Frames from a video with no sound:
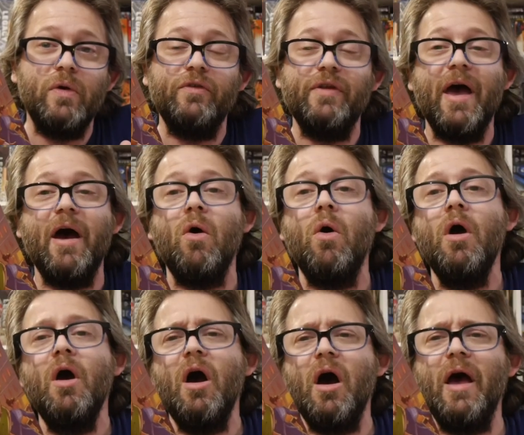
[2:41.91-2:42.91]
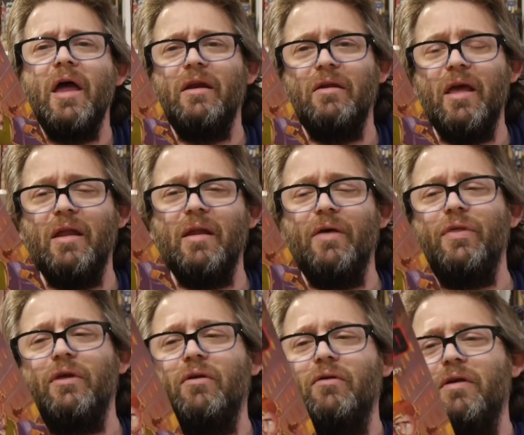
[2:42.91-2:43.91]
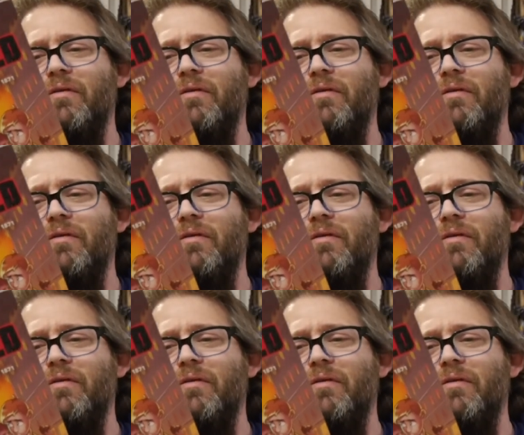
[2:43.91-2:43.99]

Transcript: is now, uh, and and I think.